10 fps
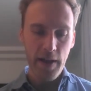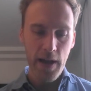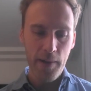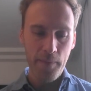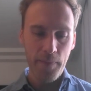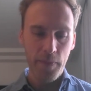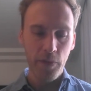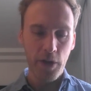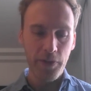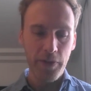
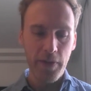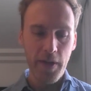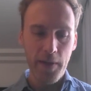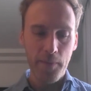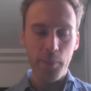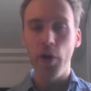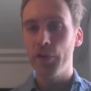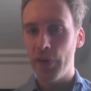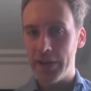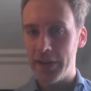not
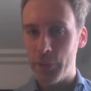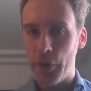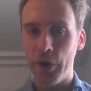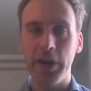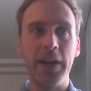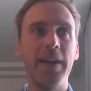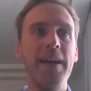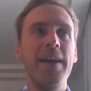perfectly working.